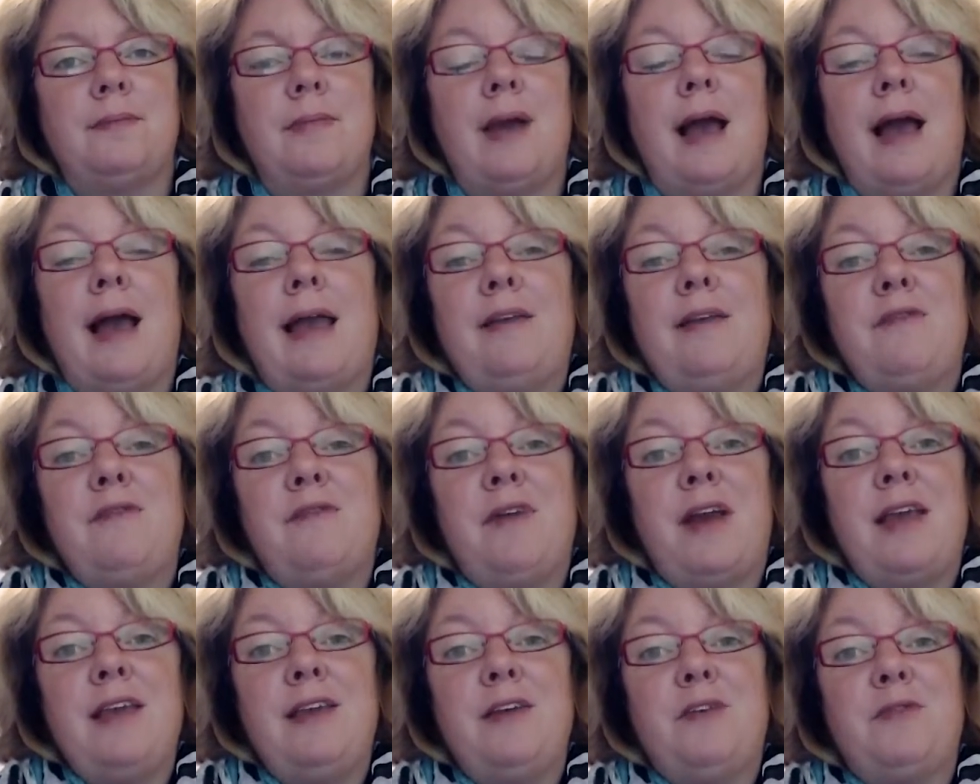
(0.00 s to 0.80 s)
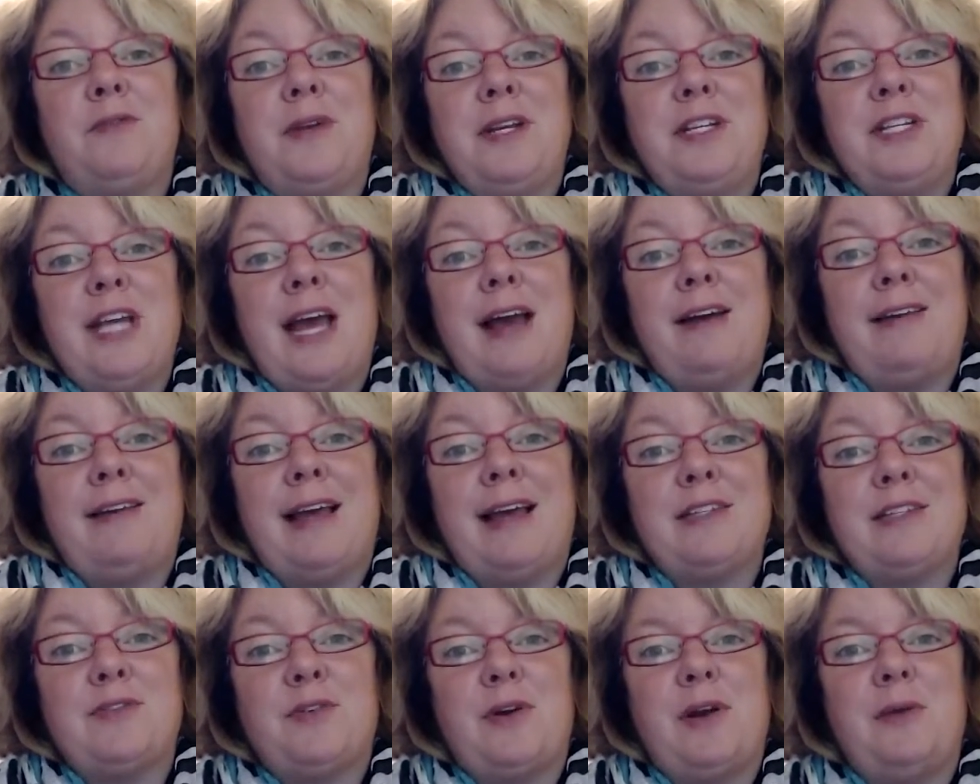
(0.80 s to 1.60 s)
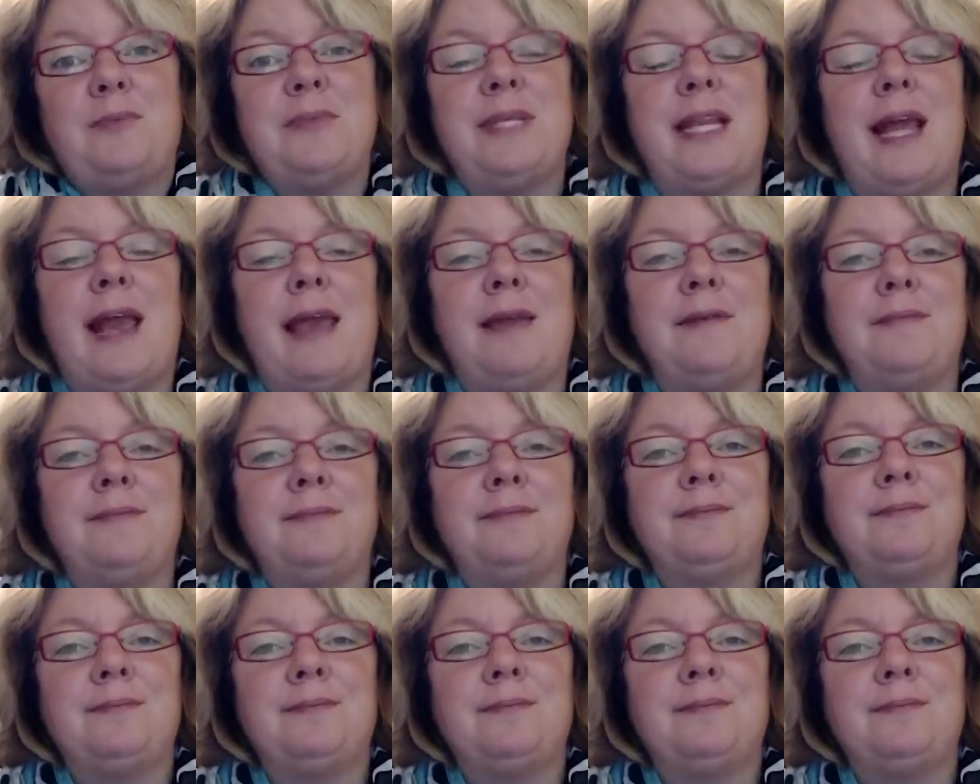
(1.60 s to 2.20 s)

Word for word: I invite you to reach out, ask for help today.